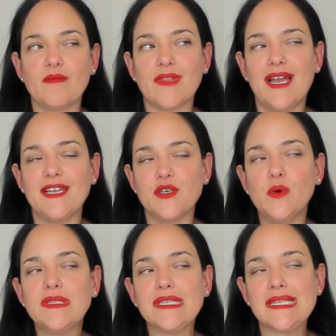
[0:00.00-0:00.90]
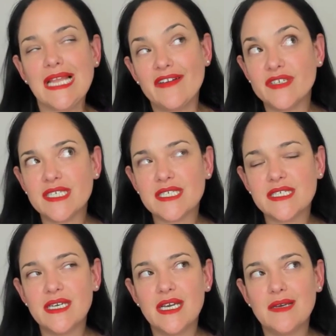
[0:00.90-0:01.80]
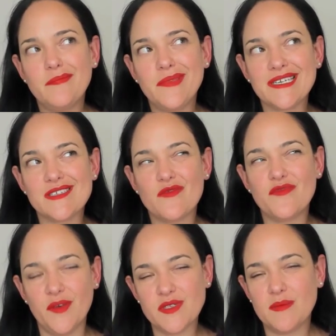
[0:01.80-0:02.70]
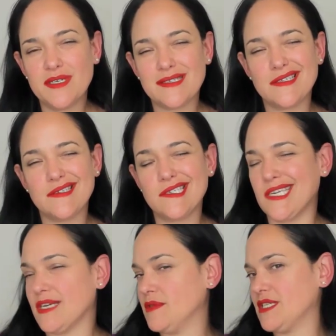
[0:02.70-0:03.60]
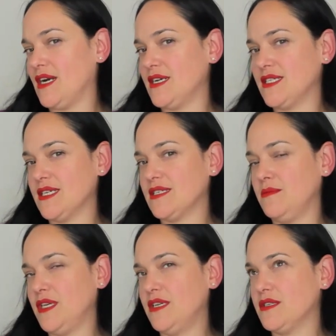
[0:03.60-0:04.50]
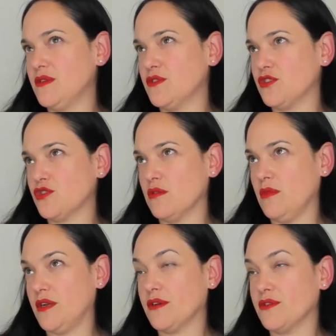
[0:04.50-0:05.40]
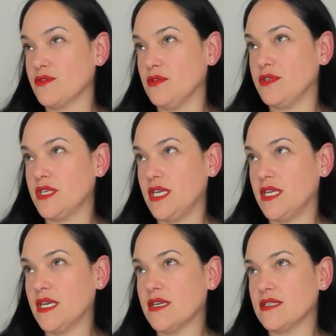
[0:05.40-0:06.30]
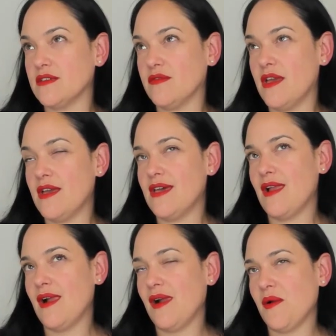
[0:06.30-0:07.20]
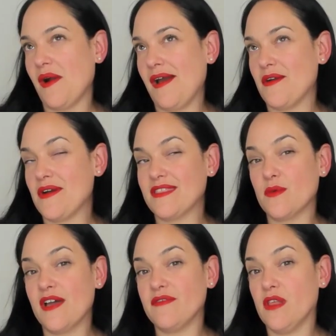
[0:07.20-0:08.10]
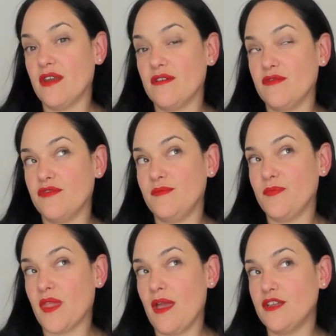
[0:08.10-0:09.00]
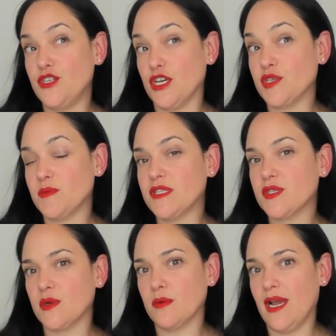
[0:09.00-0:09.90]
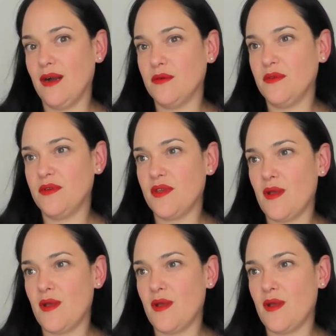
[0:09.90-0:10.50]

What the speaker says: I don't love it because it feels a bit stigmatizing to me to use the term uncontrolled eating, because I don't know, I think we have a lot of judgments around